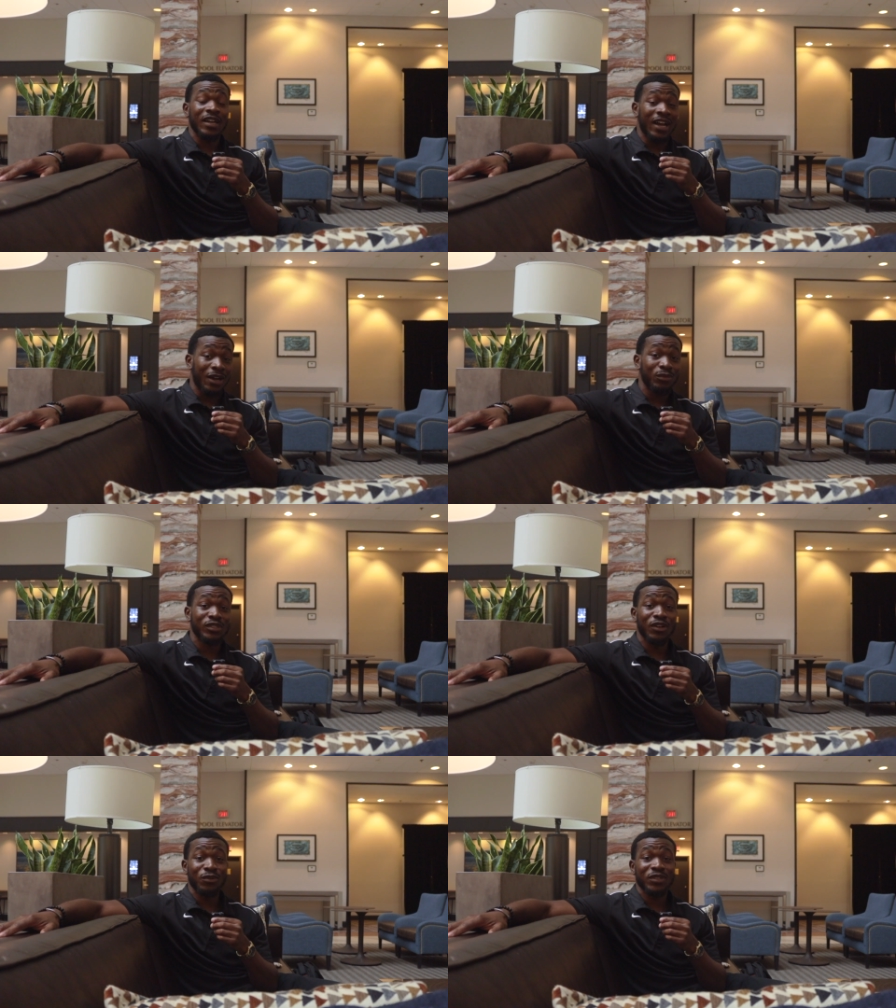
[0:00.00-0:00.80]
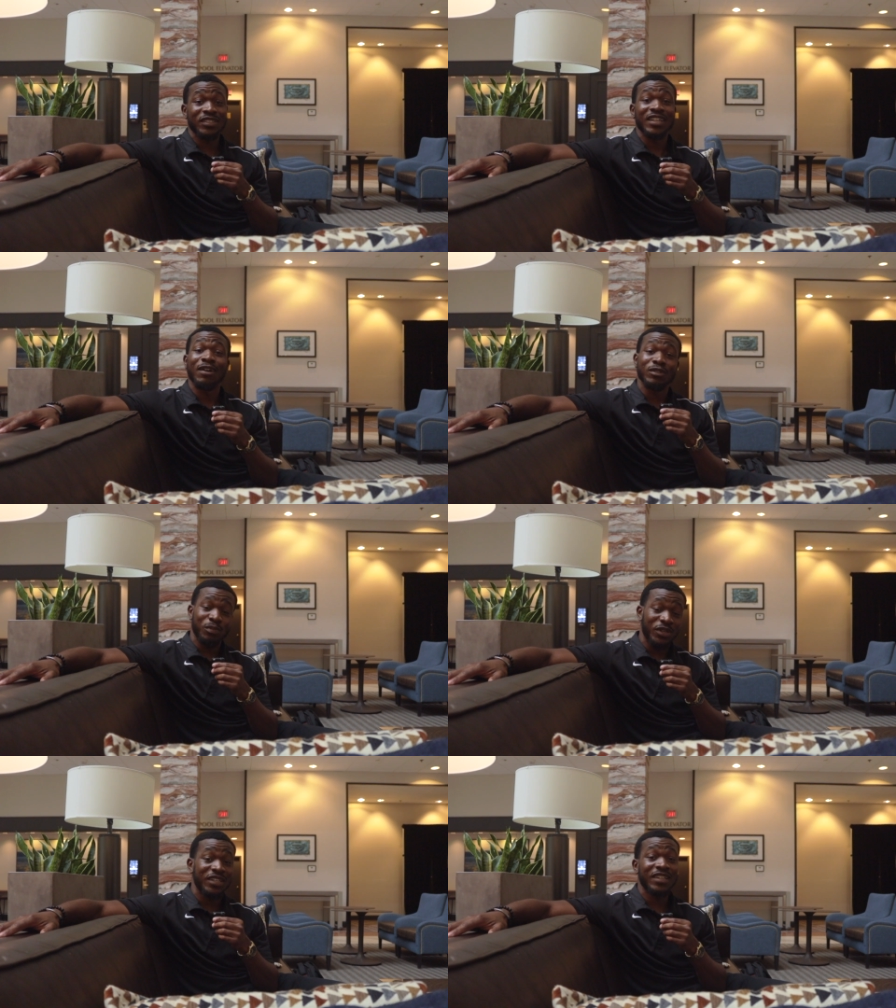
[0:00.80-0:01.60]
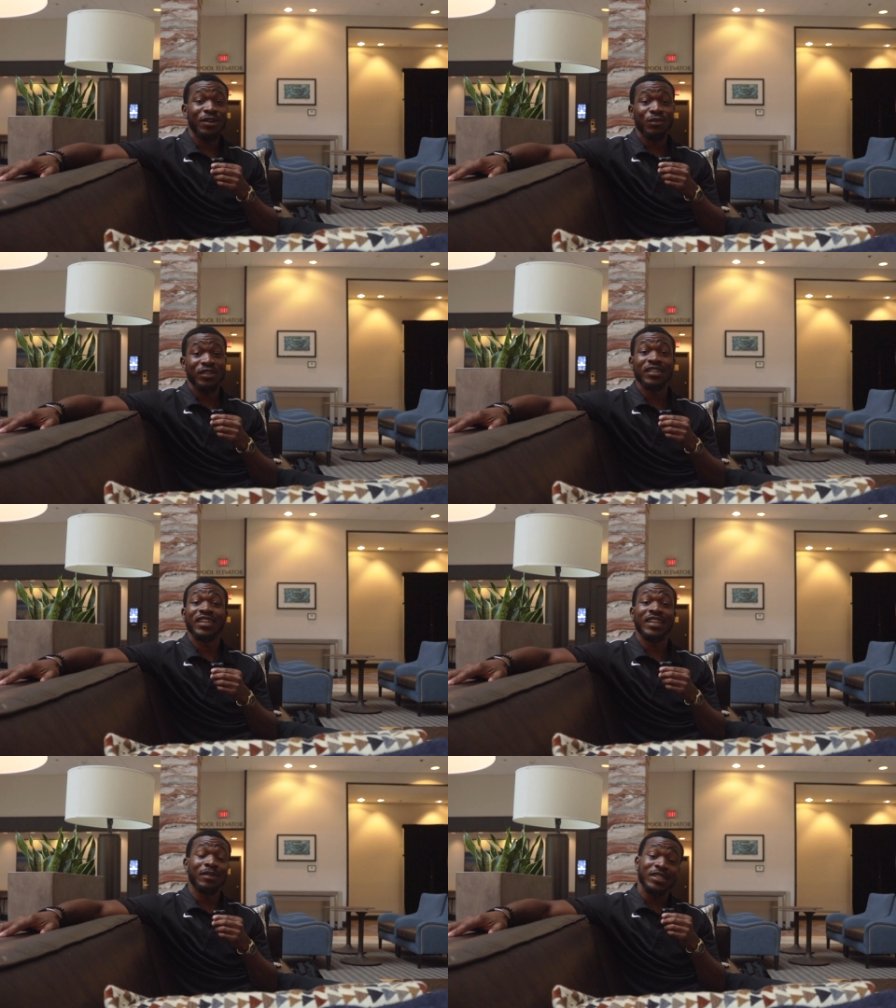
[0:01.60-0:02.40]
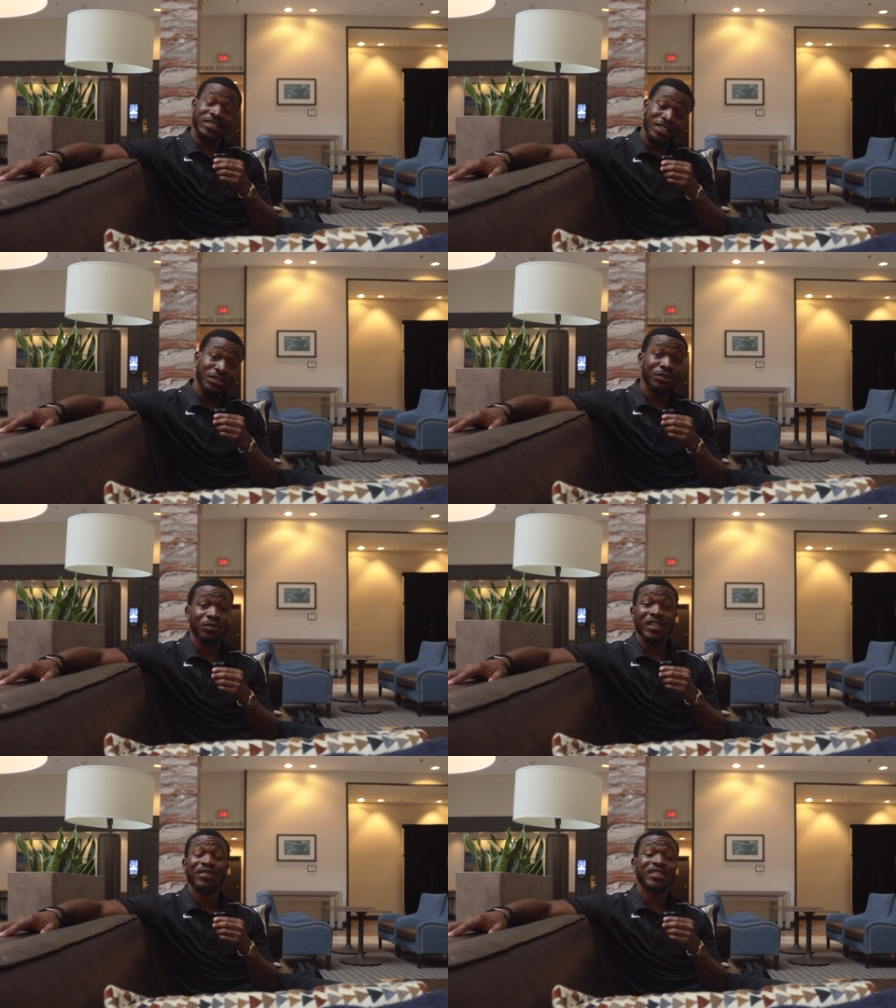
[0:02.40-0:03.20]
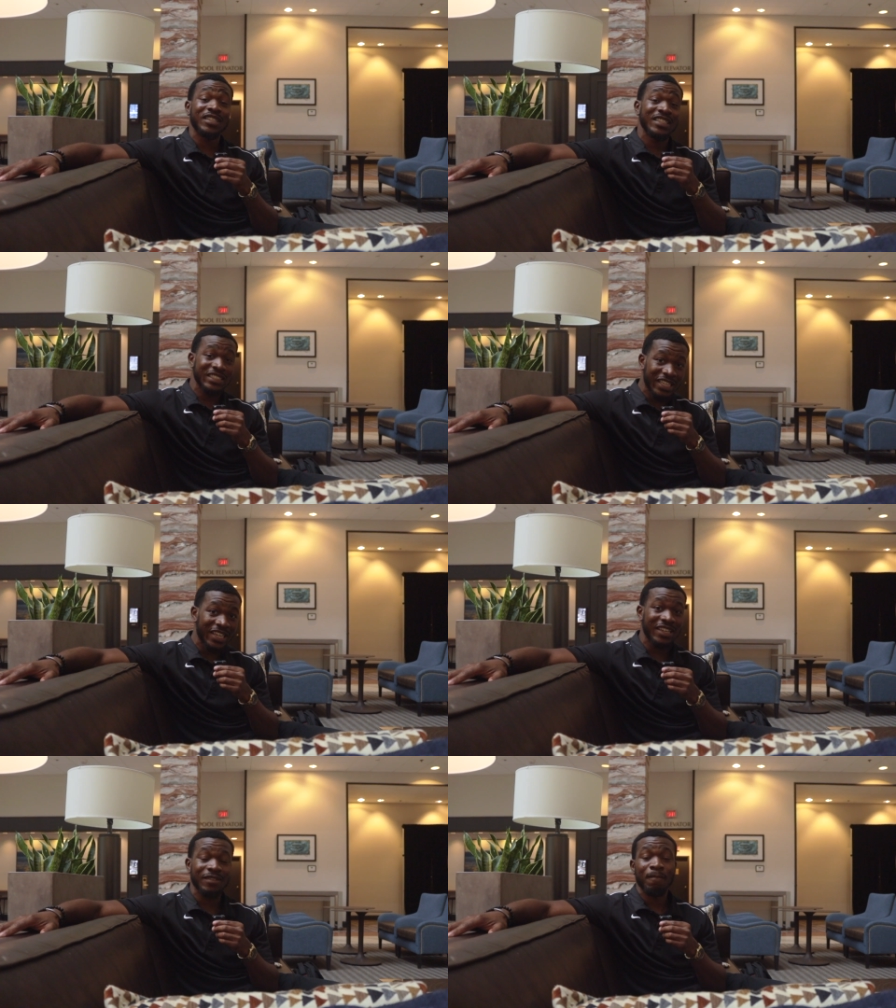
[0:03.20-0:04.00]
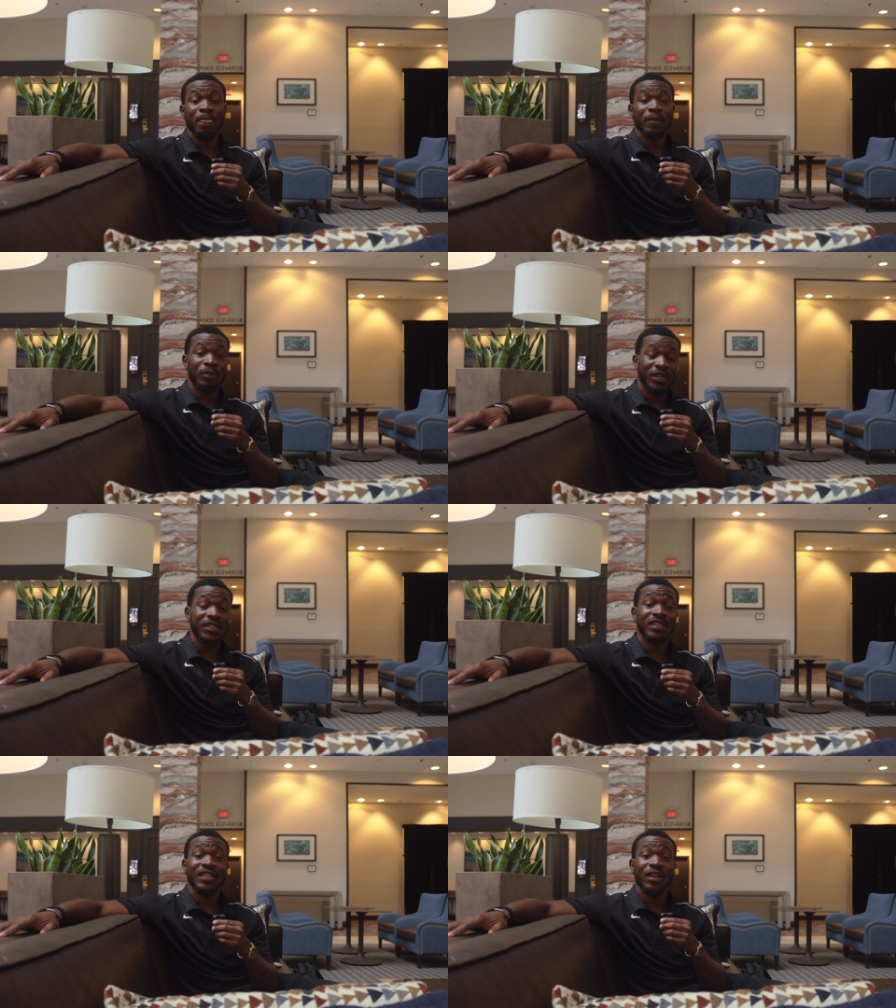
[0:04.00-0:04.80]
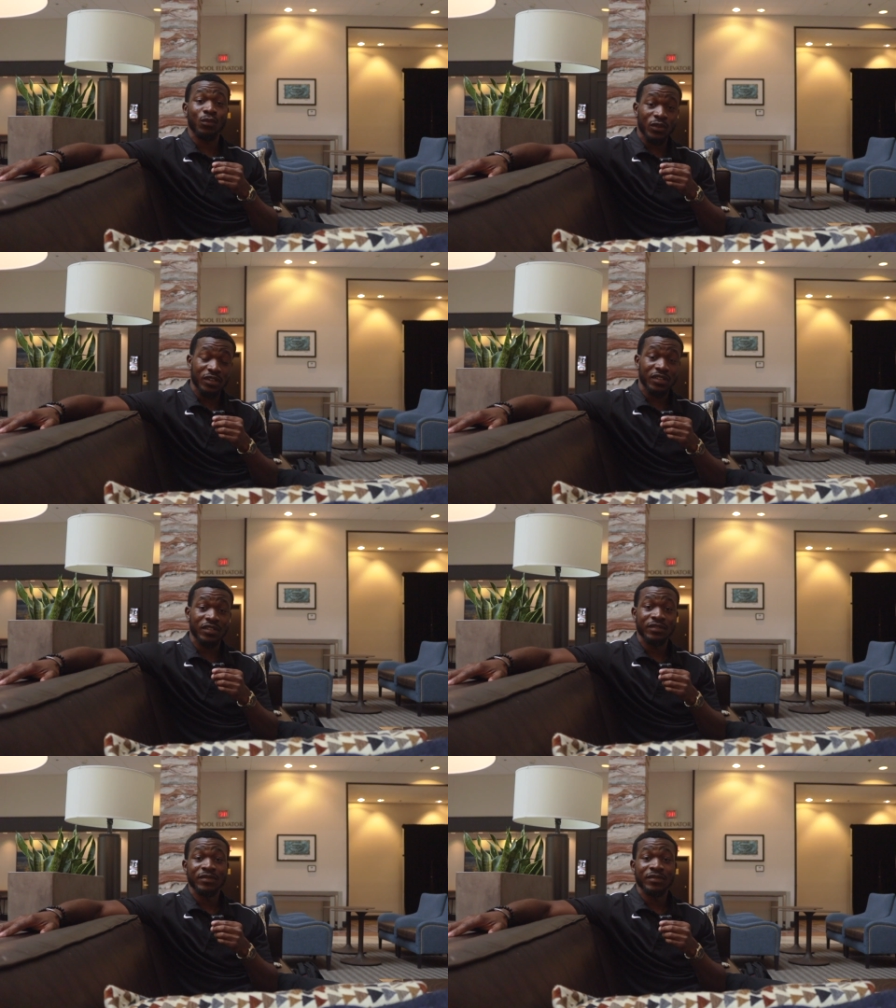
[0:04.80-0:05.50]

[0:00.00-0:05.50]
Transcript: I was coding, I was putting in that work, and I'll continue even to this day putting in that work.